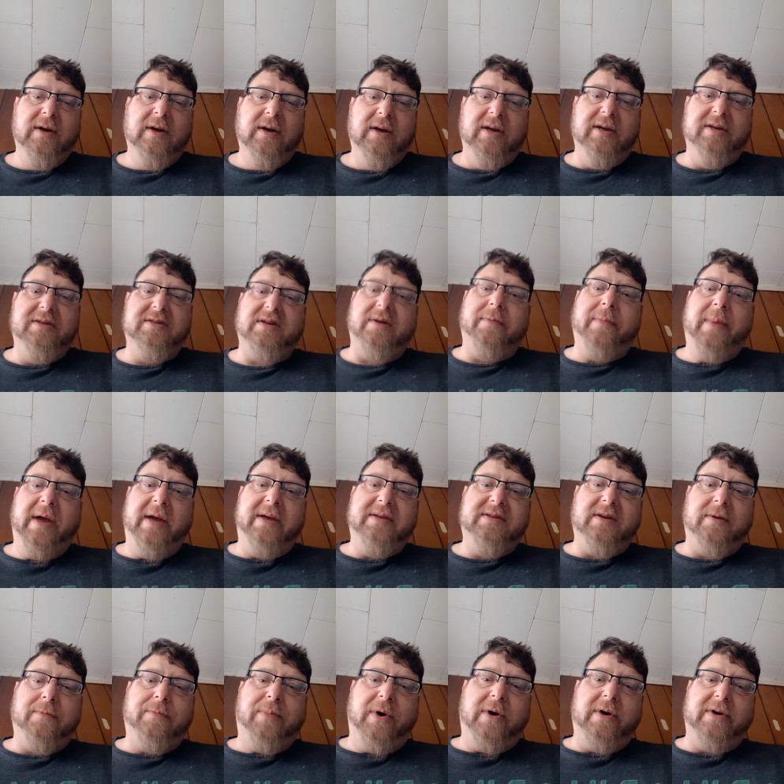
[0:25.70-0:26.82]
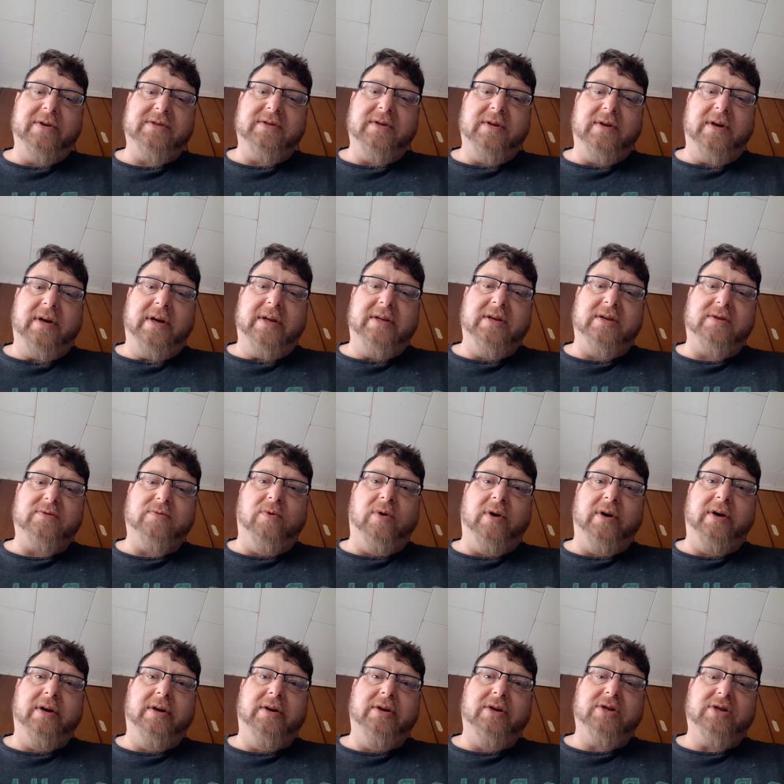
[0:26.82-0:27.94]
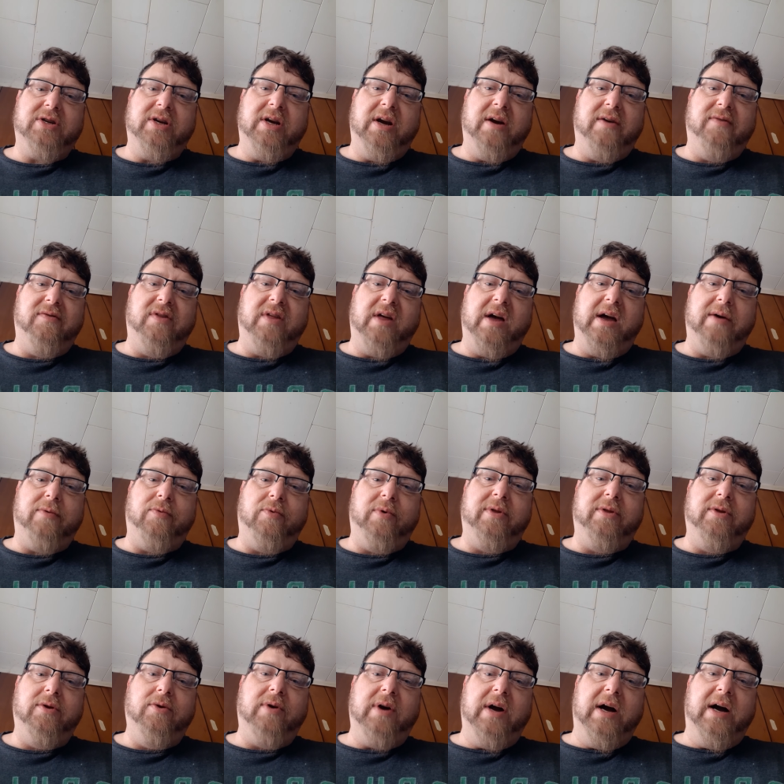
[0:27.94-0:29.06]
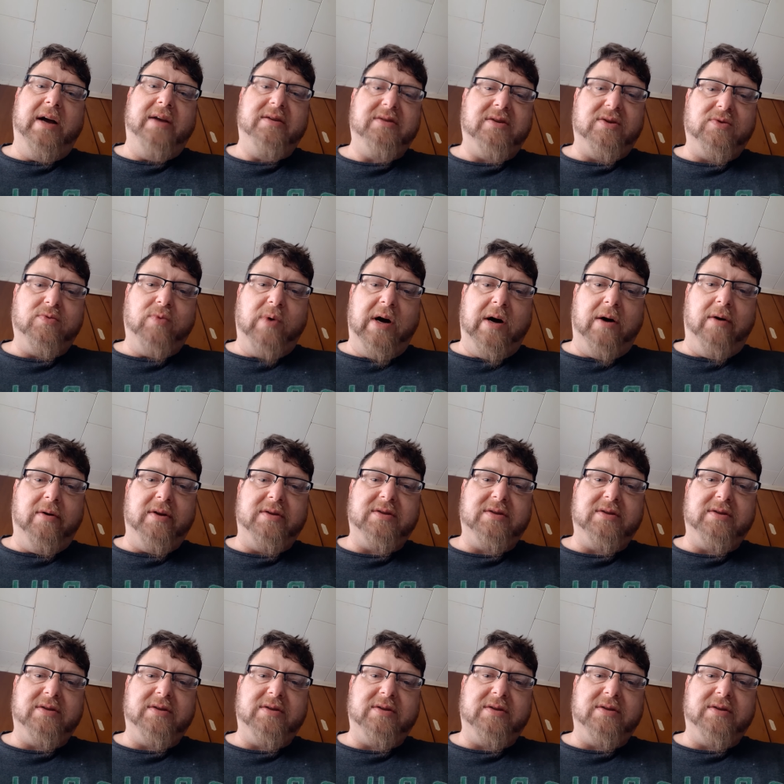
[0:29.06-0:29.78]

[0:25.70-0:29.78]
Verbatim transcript: he's an amazing person, and I just wanted to share that with you guys as well.